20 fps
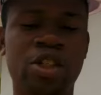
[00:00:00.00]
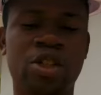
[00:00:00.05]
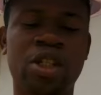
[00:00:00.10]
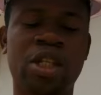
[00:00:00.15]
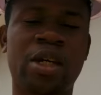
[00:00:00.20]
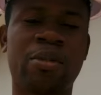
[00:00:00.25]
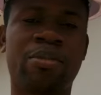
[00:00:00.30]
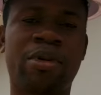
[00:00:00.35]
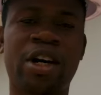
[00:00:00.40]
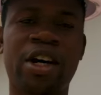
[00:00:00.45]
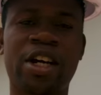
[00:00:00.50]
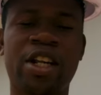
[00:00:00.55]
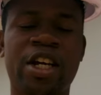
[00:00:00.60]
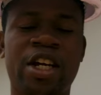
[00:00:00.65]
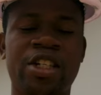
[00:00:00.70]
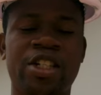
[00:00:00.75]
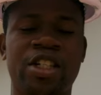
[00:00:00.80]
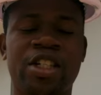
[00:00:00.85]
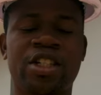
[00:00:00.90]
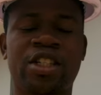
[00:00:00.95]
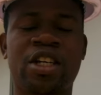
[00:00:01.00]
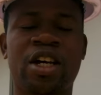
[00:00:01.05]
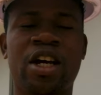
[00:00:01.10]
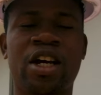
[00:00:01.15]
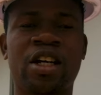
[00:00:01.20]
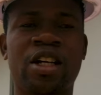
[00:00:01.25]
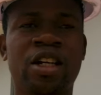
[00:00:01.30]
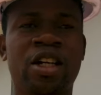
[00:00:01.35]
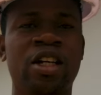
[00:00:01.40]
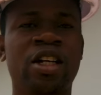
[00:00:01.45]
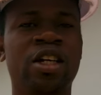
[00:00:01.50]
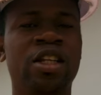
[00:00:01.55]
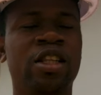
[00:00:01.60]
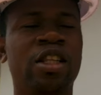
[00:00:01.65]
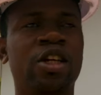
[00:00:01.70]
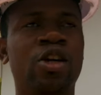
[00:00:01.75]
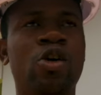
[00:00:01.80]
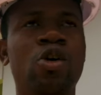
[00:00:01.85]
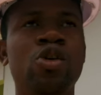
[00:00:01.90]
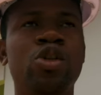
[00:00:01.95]
into the biodigester,
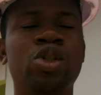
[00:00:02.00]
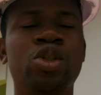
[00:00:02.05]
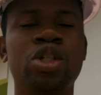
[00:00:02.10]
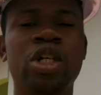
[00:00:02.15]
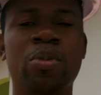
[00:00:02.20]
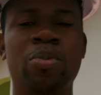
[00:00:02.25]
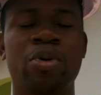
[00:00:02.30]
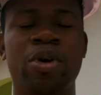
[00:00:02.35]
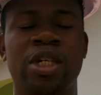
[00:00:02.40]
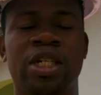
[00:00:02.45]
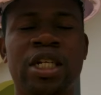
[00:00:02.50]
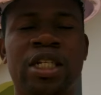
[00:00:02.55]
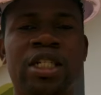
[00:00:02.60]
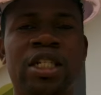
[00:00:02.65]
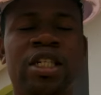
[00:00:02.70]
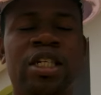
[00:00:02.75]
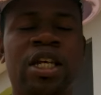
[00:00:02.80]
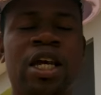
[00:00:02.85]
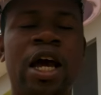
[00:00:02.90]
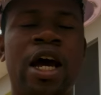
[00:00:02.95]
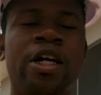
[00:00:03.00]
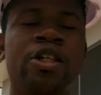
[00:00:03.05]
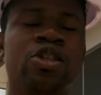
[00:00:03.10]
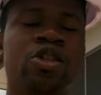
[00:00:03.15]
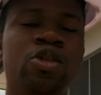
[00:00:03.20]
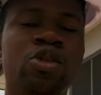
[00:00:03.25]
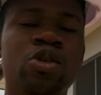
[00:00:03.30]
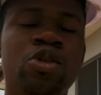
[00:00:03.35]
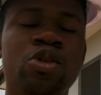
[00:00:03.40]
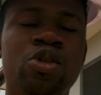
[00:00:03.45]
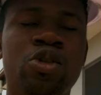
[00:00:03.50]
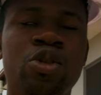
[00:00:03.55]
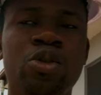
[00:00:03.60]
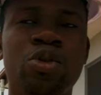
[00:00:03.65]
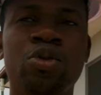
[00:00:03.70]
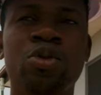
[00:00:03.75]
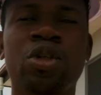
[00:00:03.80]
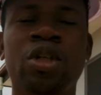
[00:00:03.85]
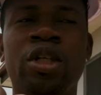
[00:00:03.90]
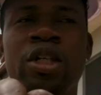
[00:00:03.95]
it goes through the processes it has to go
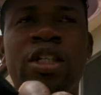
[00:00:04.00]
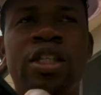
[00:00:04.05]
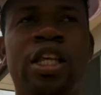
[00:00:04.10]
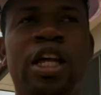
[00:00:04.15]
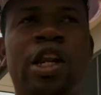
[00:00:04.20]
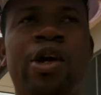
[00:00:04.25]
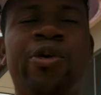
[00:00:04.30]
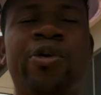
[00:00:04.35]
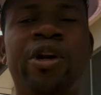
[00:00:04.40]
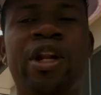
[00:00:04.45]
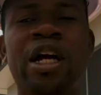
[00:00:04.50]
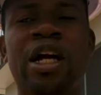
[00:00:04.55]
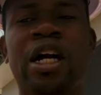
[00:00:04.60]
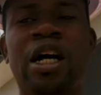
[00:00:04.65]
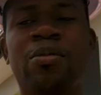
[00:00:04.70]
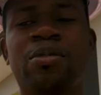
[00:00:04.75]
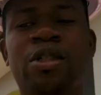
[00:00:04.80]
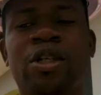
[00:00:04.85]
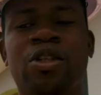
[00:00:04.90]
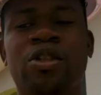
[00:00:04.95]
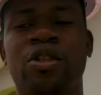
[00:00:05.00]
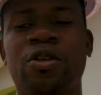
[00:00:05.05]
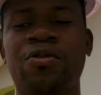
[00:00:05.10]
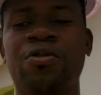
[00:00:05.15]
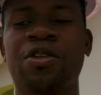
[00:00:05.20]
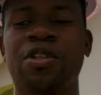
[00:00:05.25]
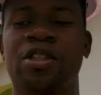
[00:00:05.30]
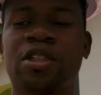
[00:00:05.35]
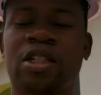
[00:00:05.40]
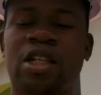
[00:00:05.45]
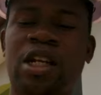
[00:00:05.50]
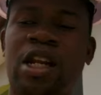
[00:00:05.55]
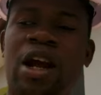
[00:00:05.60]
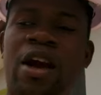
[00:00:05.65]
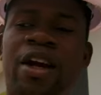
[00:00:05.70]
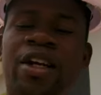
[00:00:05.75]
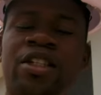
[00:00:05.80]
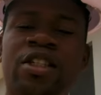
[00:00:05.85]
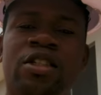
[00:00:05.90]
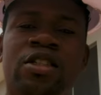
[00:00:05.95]
through the liquid that comes out of it, it
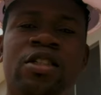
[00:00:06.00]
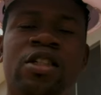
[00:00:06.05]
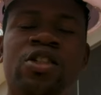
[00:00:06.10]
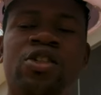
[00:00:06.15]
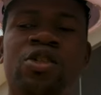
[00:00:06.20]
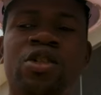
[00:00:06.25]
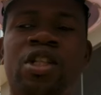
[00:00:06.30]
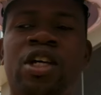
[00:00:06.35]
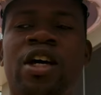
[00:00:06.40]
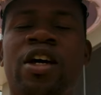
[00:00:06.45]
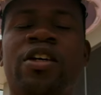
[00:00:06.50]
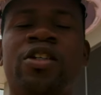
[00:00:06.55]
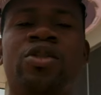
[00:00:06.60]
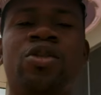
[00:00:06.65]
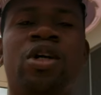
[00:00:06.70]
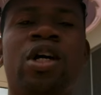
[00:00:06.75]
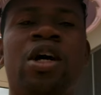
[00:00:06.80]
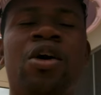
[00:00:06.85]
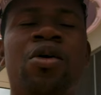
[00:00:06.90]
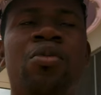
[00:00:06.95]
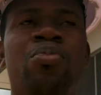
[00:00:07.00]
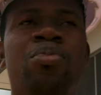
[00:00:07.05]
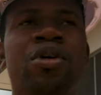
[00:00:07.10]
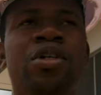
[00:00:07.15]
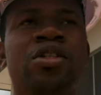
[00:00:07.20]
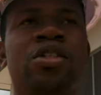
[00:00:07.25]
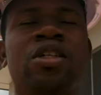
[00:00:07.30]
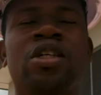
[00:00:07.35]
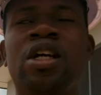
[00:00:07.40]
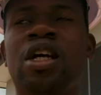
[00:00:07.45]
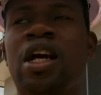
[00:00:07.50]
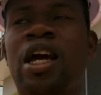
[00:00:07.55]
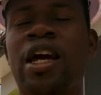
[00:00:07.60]
directs it into the soakaway pit.